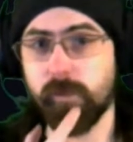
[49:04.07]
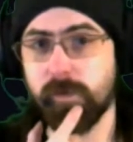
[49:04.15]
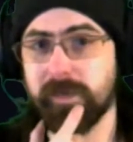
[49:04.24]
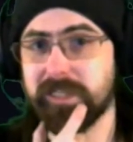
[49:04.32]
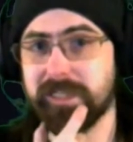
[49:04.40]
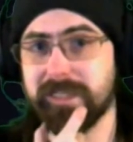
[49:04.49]

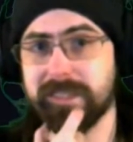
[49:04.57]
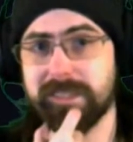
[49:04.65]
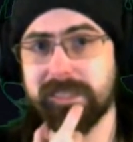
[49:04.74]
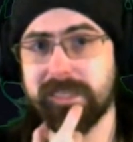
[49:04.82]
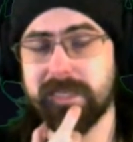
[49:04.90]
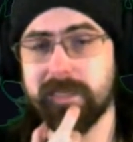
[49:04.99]
which is
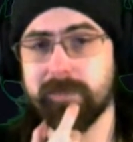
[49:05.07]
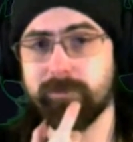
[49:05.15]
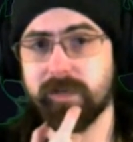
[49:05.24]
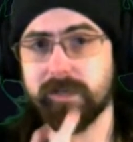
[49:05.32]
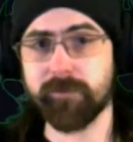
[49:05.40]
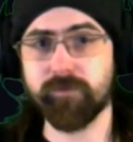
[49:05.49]
the
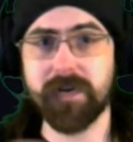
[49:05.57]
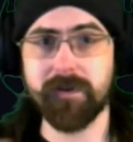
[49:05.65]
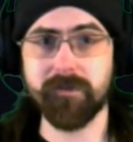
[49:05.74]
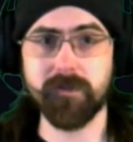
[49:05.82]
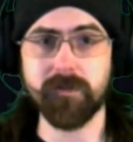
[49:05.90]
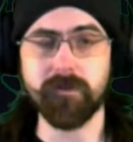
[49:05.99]
part of the
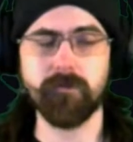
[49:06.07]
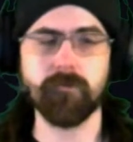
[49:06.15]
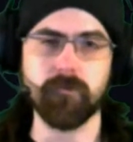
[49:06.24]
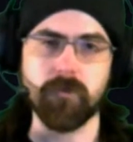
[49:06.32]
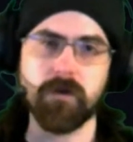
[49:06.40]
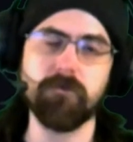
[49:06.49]
brain that
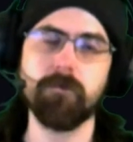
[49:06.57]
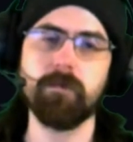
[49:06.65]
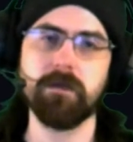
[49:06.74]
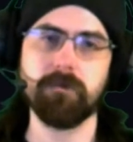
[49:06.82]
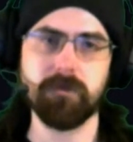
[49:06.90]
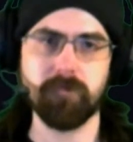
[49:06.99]
one of the
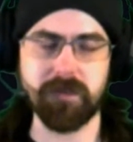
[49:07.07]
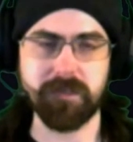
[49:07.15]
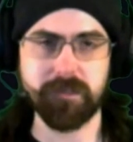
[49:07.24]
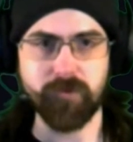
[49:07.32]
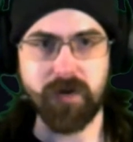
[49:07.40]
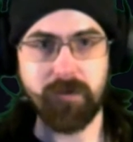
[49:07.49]
parts
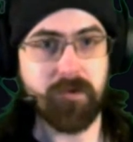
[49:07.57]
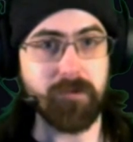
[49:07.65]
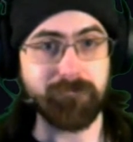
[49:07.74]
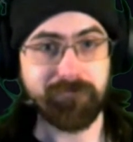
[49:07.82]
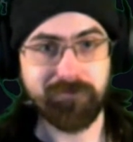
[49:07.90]
of the brain, but